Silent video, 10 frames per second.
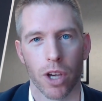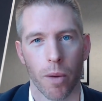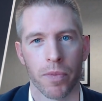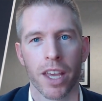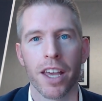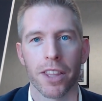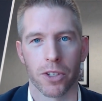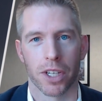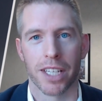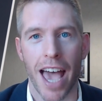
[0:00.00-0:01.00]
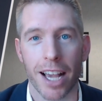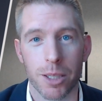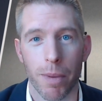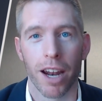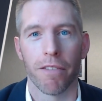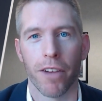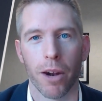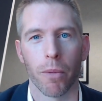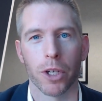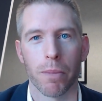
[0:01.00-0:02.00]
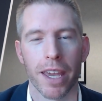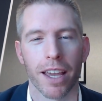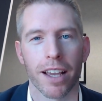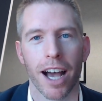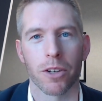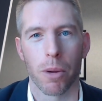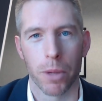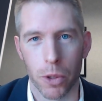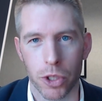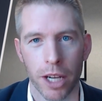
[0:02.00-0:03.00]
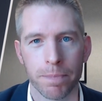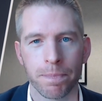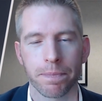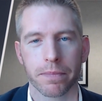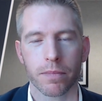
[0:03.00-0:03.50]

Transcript: So there's a tax benefit when you make a contribution.